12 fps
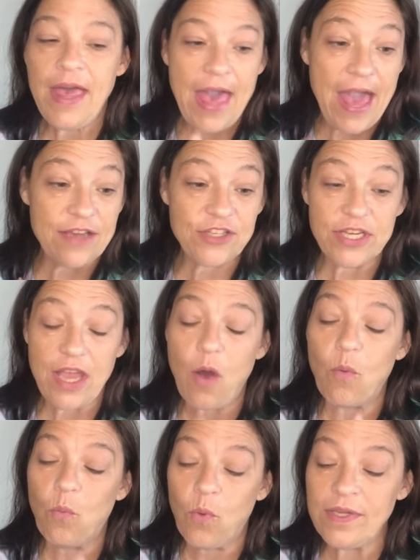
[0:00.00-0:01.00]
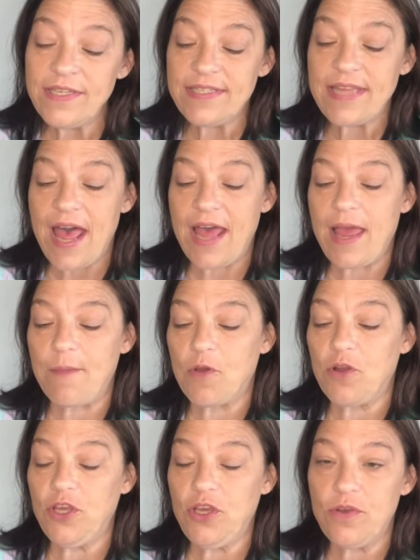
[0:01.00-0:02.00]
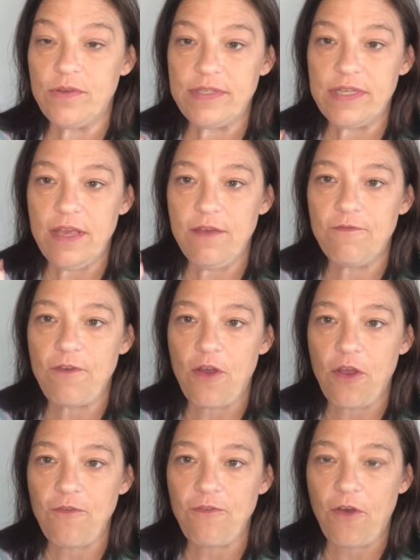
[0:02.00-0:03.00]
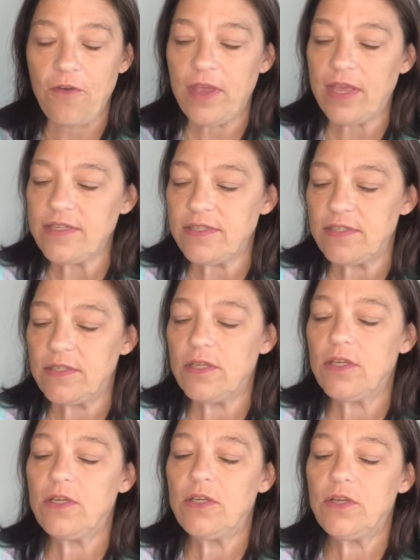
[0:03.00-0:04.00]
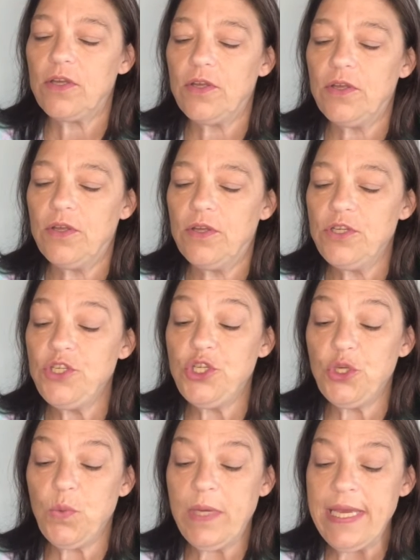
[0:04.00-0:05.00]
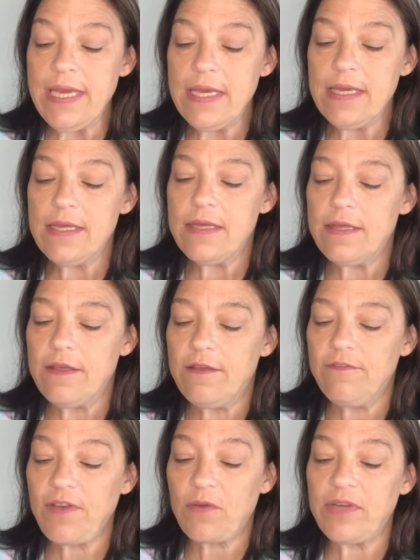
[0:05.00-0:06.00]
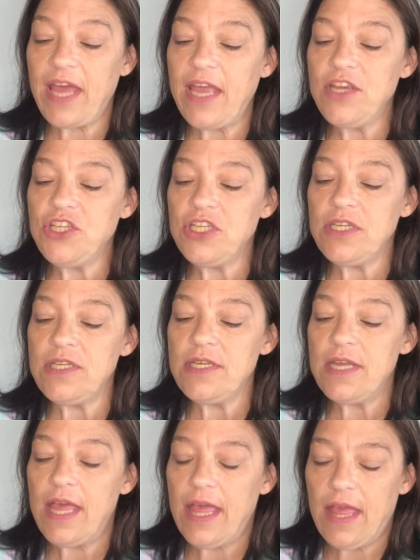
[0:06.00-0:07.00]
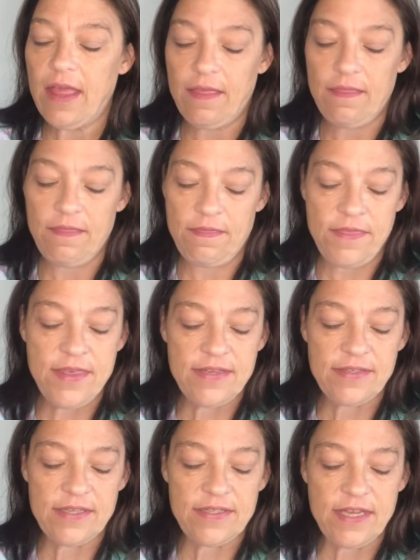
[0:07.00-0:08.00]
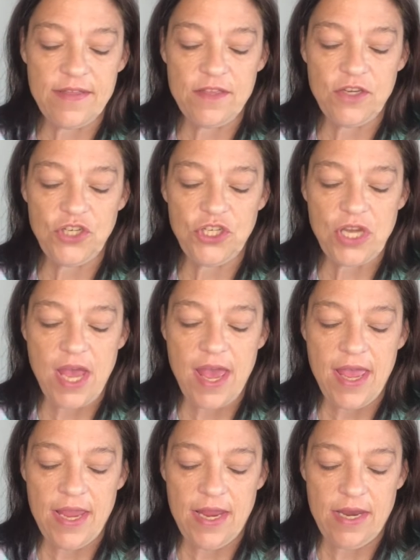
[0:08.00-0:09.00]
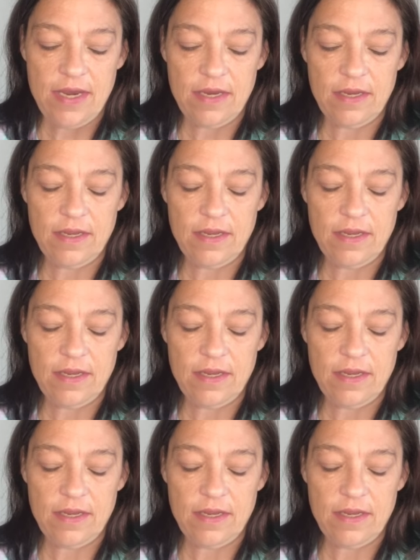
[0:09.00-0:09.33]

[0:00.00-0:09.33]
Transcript: Actually, on one side, I'm going to use the Photo Focus Dewy Foundation. This is in the shade